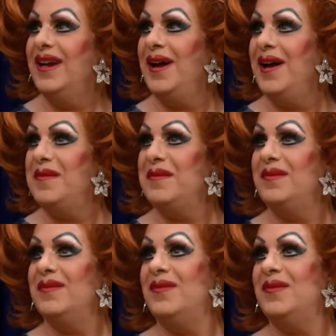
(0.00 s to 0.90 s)

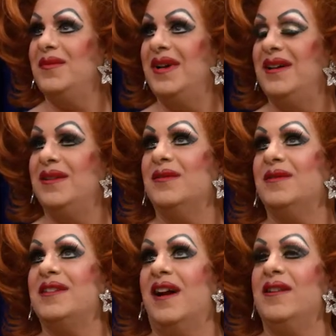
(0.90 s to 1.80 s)

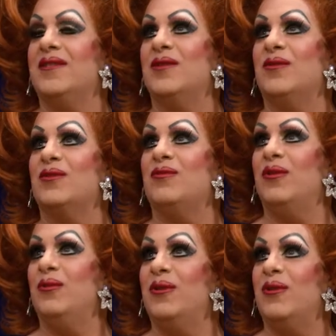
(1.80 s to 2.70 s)
Well, dinosaurs
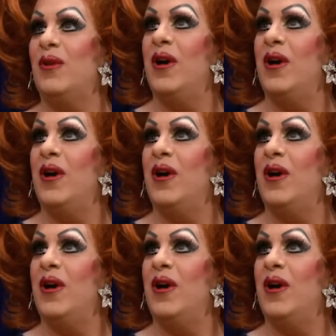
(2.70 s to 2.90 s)
ruled the